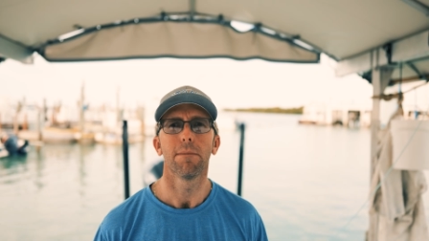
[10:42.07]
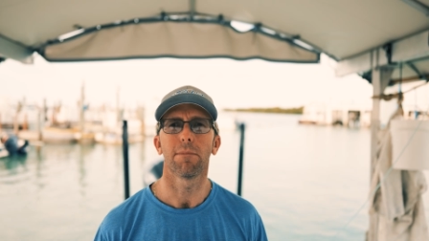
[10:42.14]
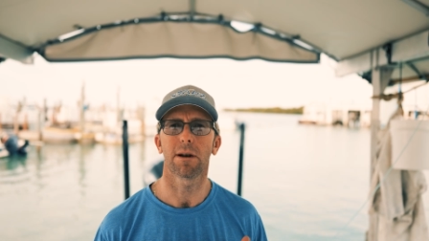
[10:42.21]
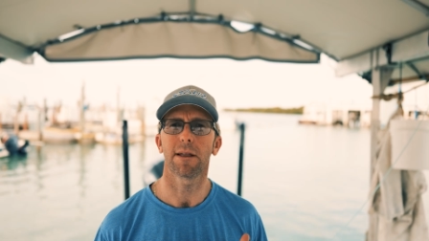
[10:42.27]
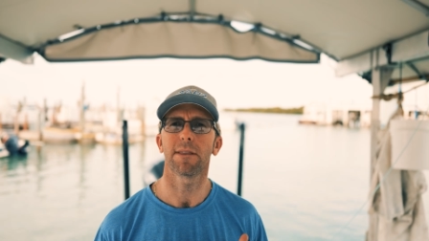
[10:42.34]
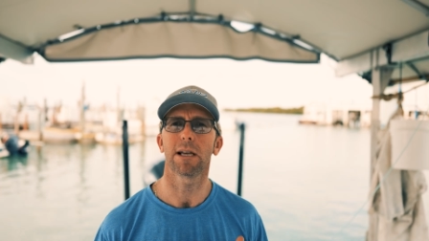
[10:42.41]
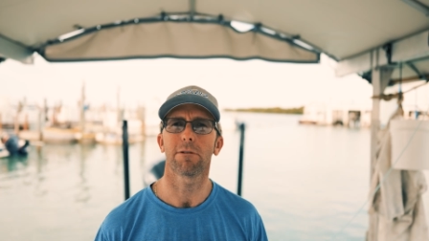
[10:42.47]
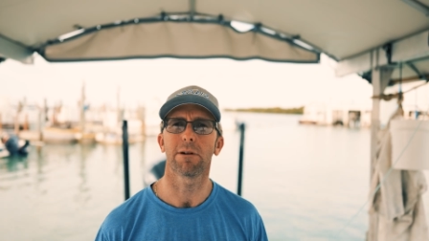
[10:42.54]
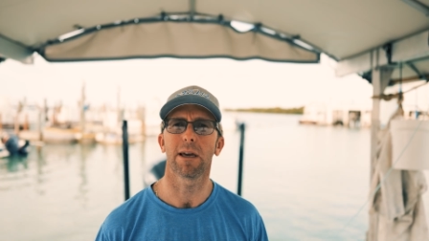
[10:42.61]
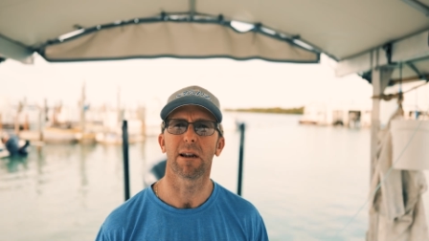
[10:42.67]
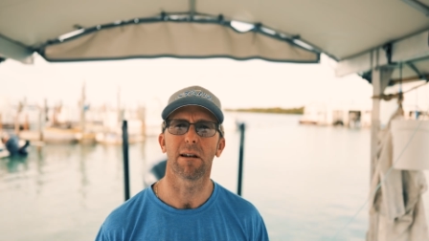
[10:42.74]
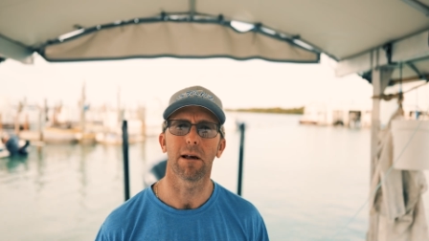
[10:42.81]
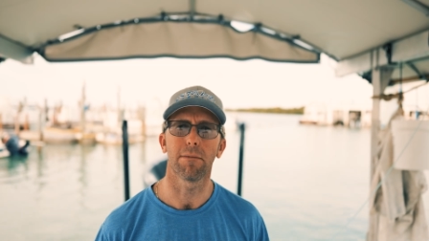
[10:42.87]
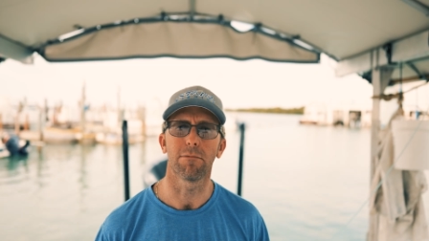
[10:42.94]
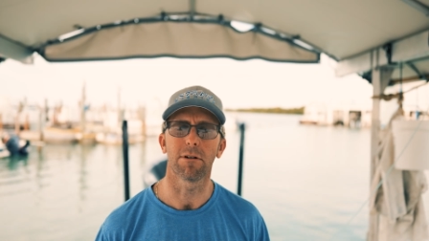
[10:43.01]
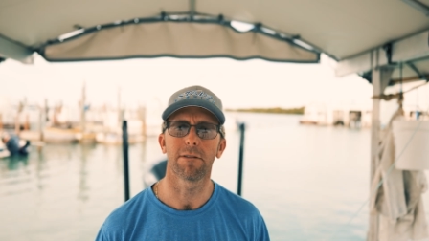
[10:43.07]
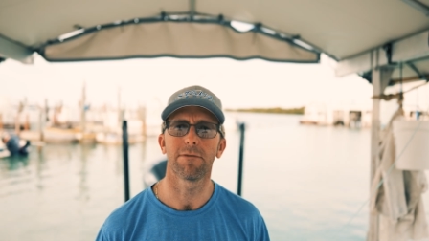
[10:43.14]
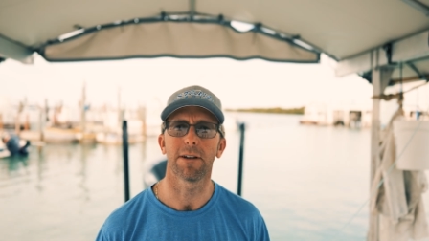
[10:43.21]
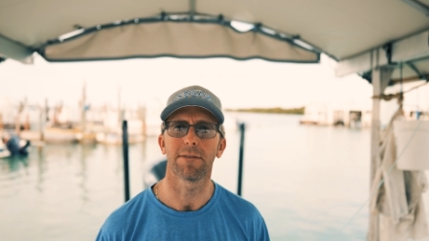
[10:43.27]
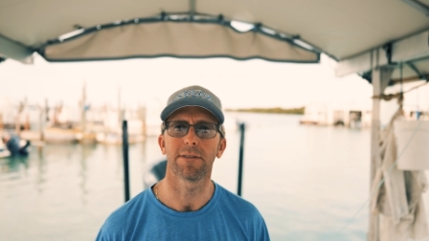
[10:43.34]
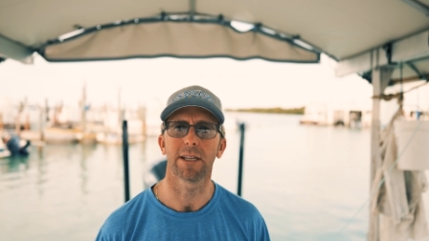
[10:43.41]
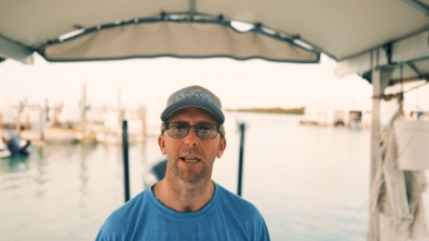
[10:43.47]
But I think we ended up with
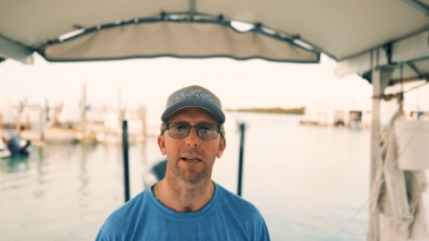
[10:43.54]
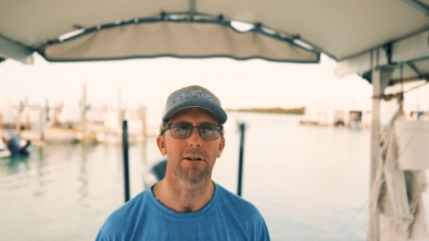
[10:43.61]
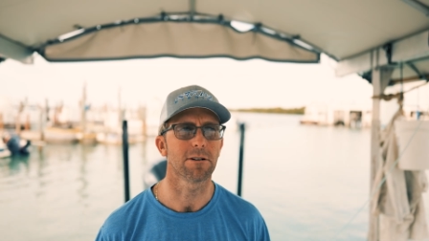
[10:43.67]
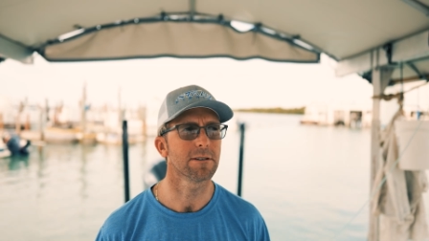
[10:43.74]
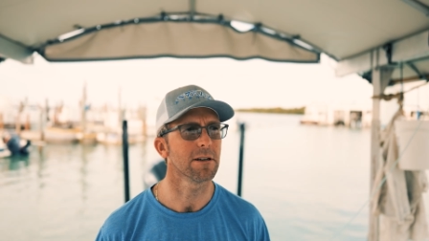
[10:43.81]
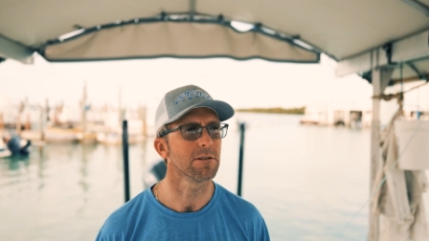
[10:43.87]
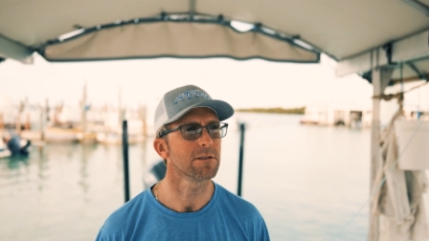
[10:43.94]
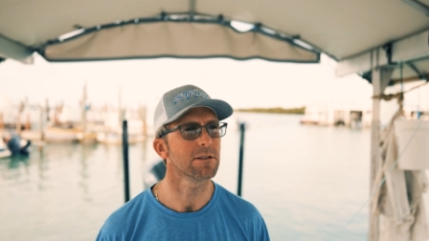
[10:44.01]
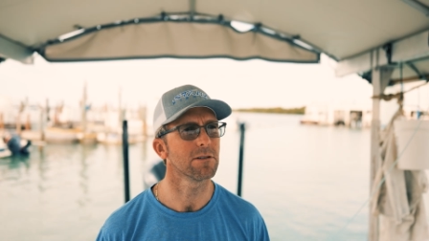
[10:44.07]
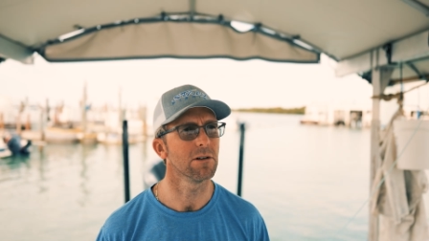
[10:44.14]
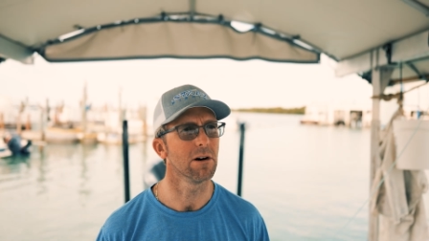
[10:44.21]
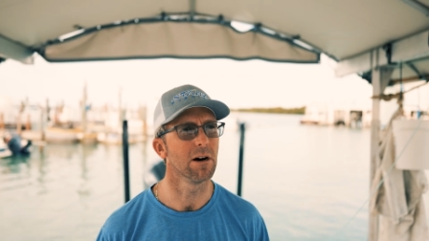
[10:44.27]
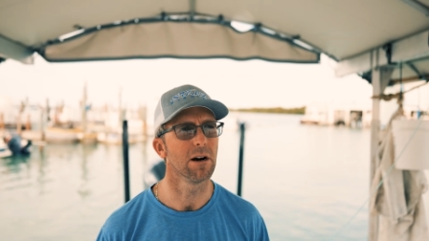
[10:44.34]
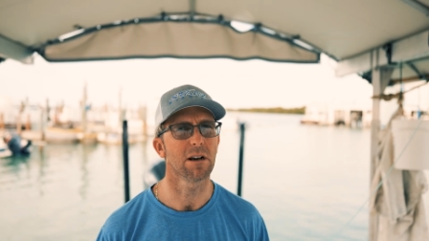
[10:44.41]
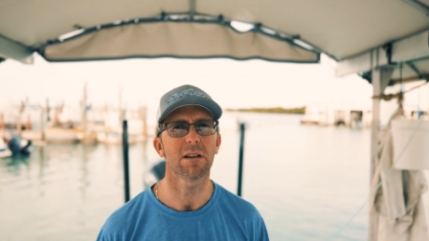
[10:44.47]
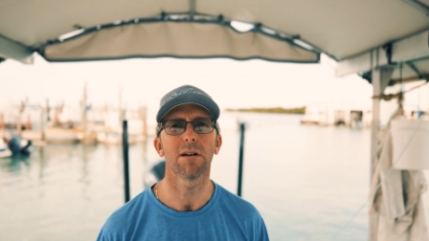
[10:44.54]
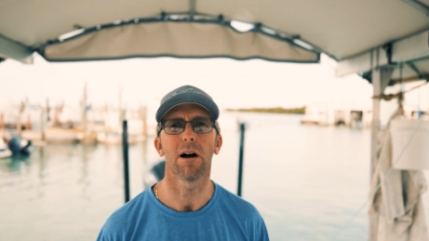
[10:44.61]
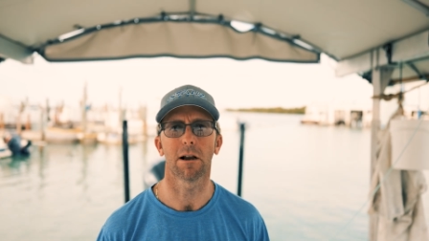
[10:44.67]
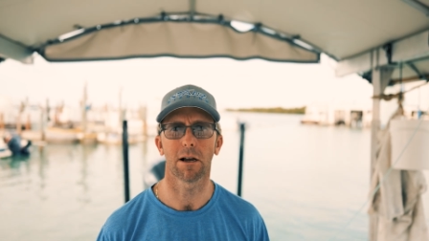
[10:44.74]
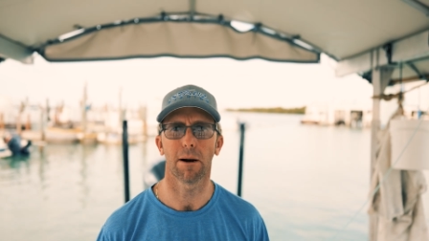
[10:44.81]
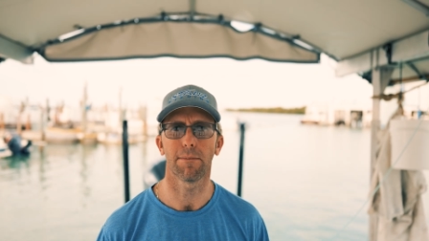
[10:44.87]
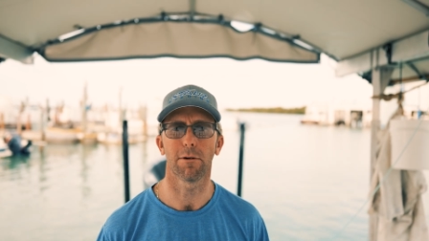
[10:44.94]
15 or so snook,
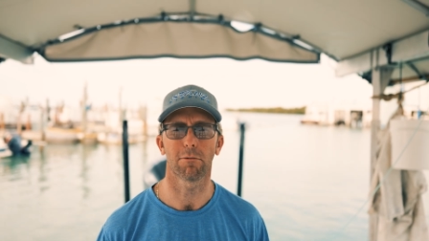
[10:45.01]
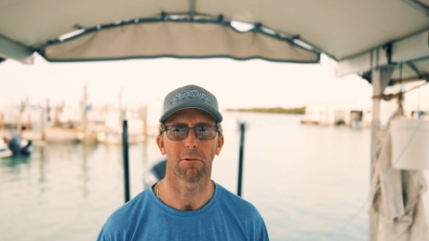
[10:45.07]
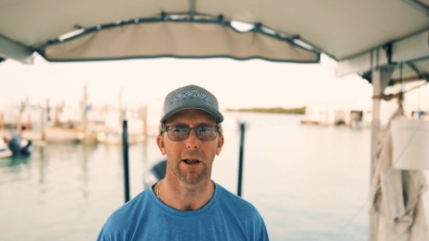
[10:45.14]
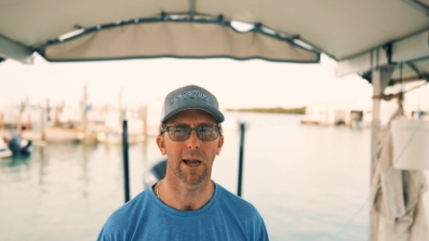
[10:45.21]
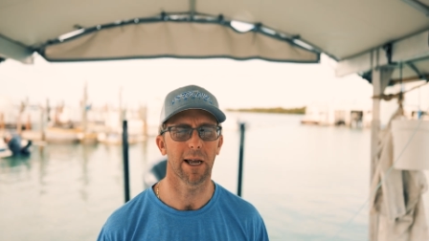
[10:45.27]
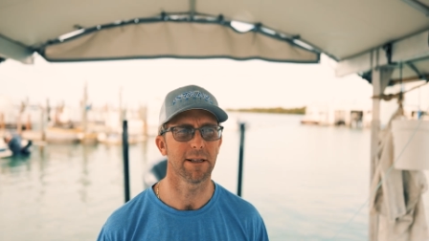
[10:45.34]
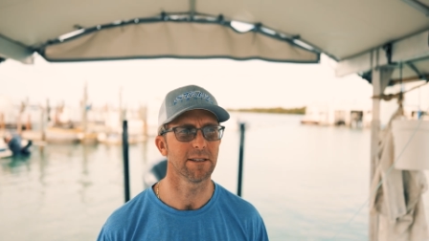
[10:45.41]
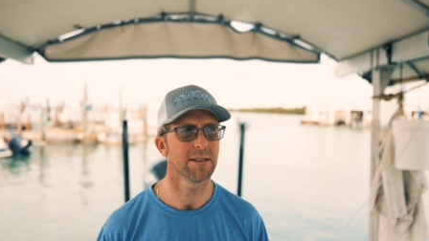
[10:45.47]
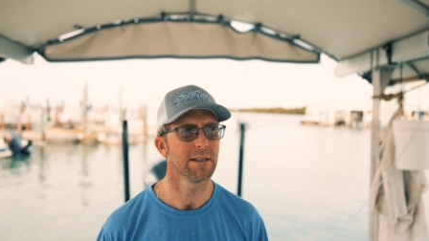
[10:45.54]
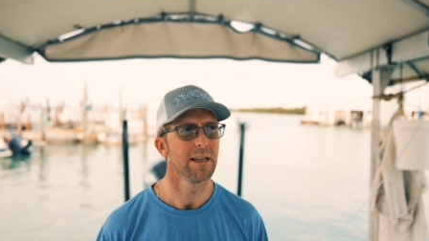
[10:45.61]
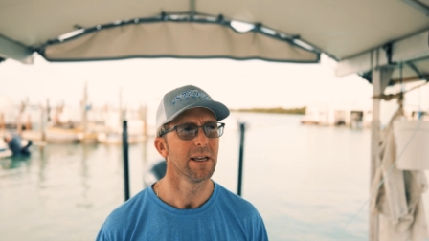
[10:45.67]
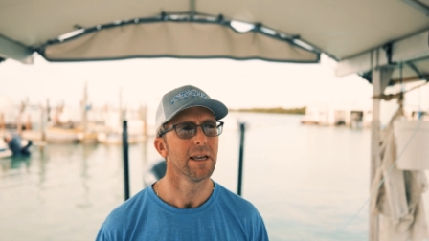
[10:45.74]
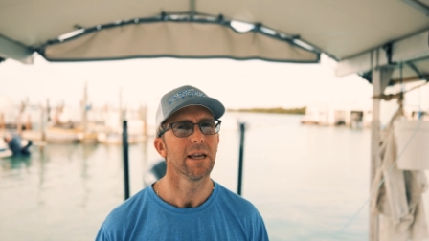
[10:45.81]
a couple reds,